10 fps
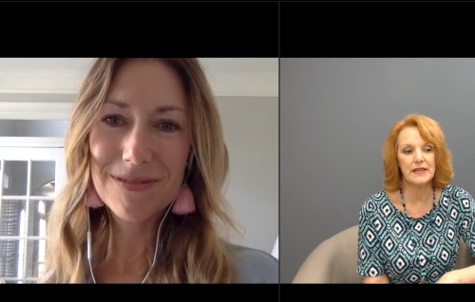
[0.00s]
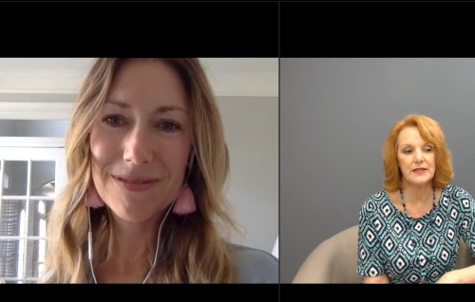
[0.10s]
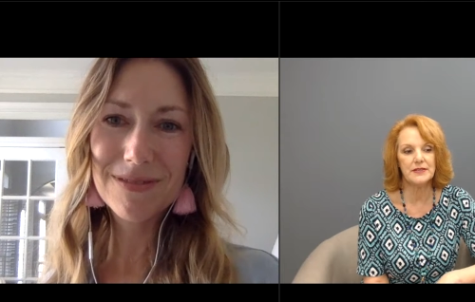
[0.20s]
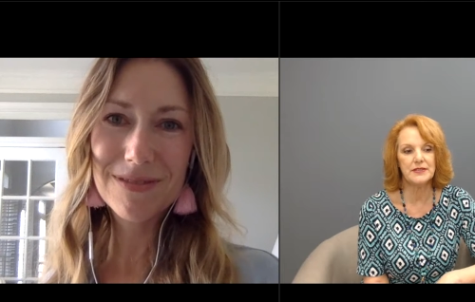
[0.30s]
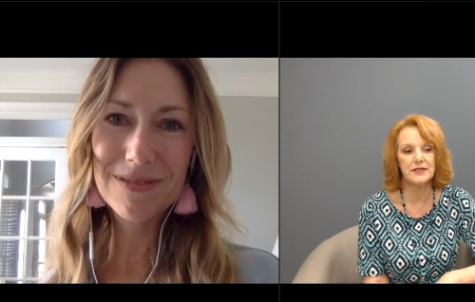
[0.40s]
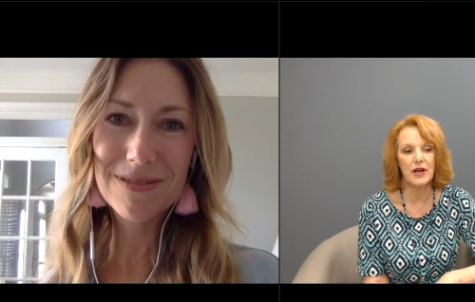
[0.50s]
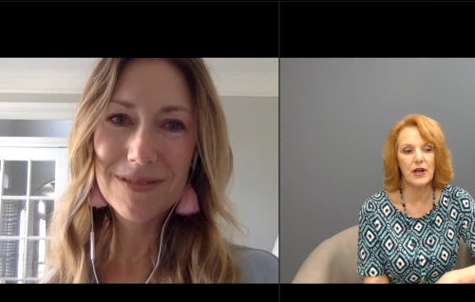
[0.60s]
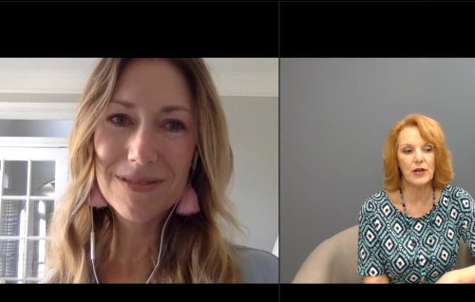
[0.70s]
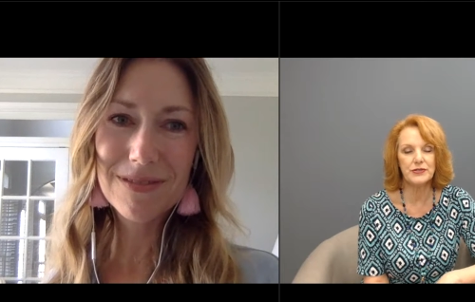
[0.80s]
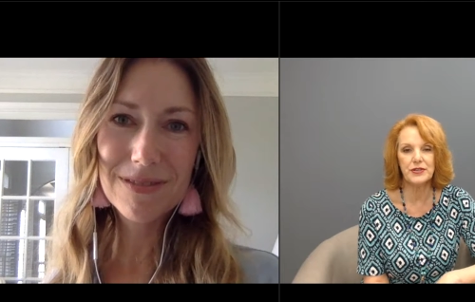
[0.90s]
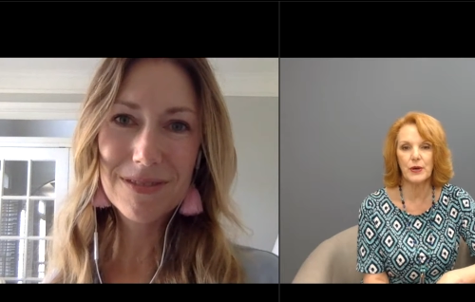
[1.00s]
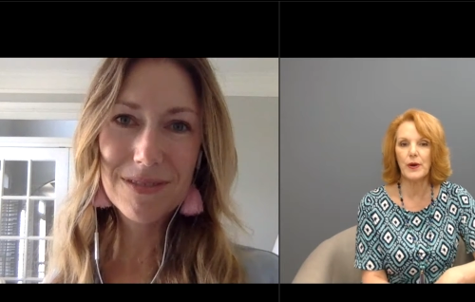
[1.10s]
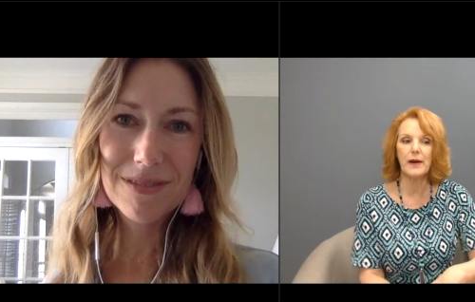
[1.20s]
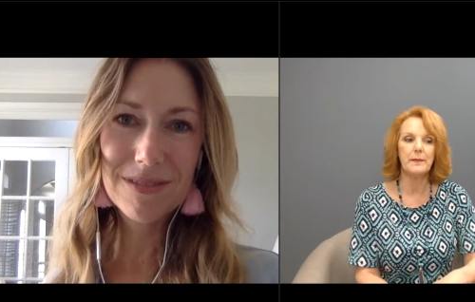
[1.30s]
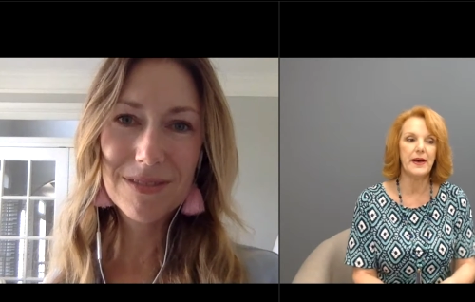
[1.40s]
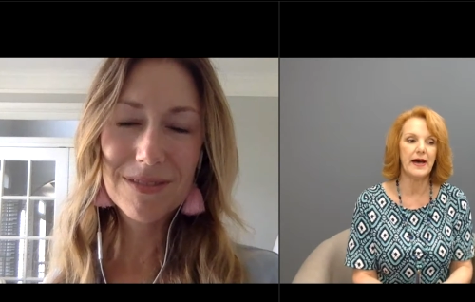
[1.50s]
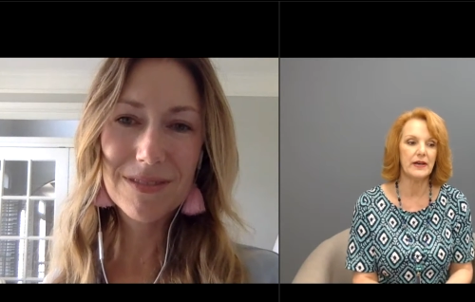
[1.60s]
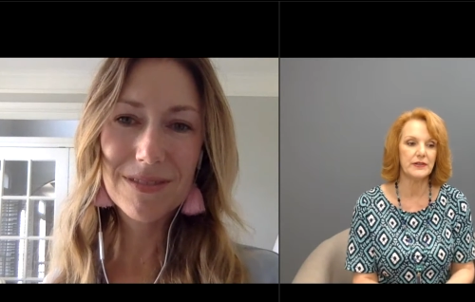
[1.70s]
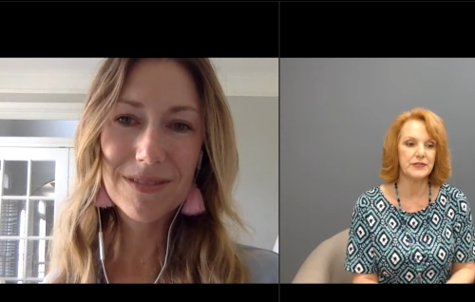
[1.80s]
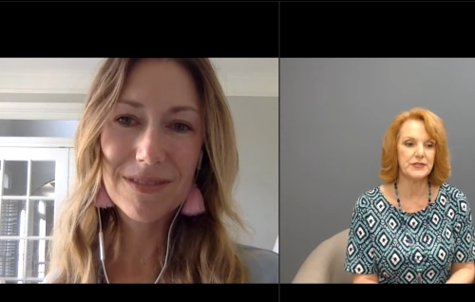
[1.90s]
Speaker 1: is also
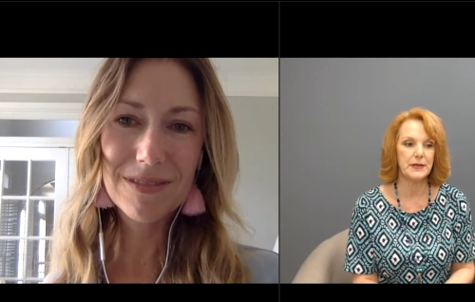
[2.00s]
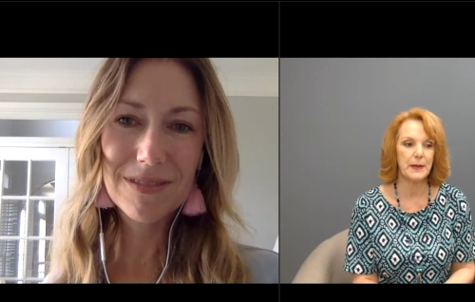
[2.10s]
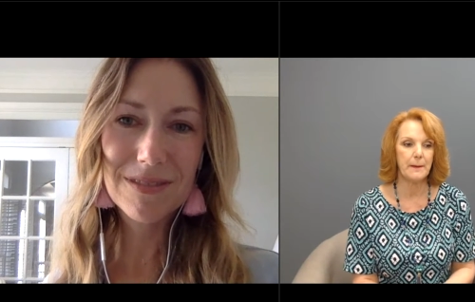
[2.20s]
about